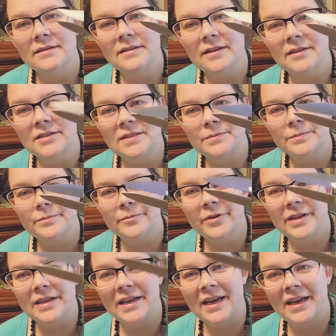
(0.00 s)
They're just
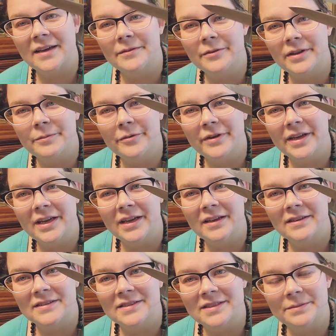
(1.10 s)
really nice, really pretty,
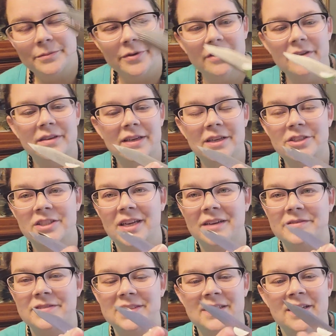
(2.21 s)
simple kitchen
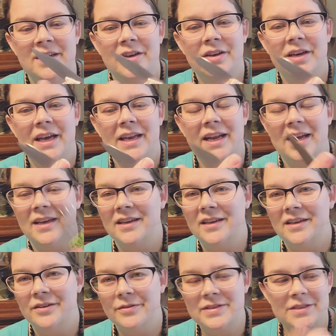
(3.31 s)
knives. And I
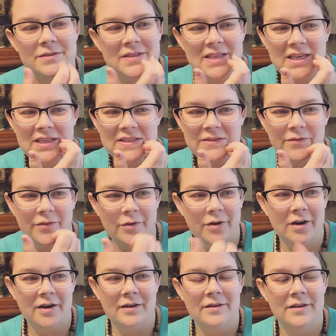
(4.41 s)
can always use these
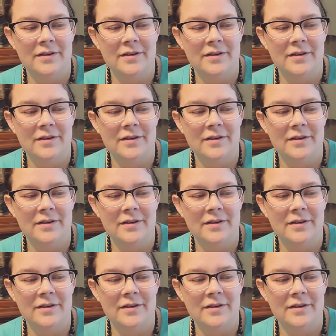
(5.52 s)
for